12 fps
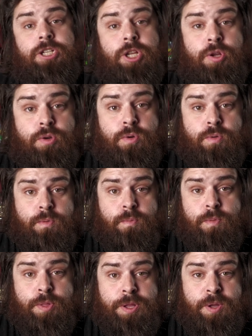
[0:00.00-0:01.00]
to
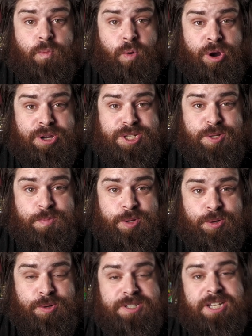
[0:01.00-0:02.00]
the worst
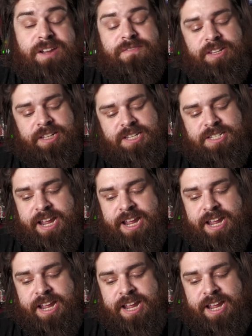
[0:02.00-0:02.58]
mules of the list.